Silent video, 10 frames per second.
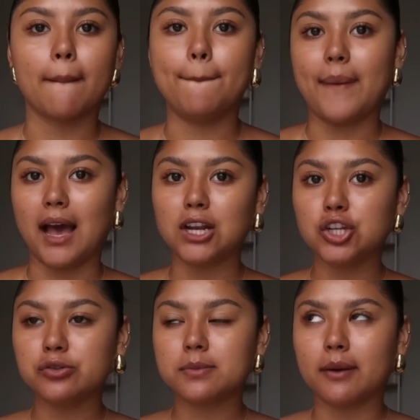Bad
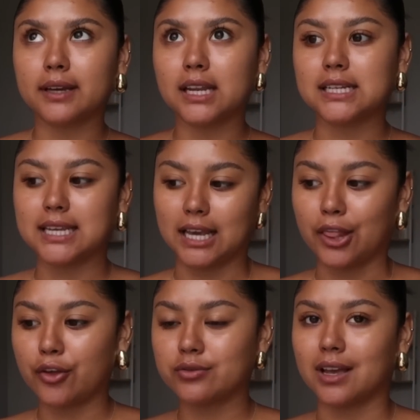news about getting a tan though is